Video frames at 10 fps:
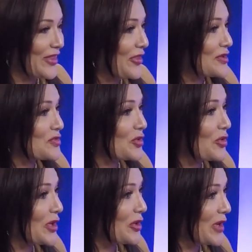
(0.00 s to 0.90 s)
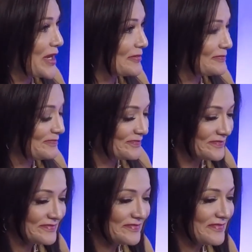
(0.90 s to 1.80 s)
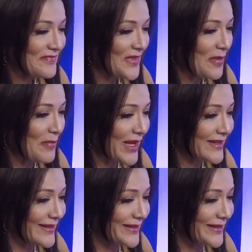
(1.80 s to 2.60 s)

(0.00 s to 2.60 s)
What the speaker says: Things were going great. But,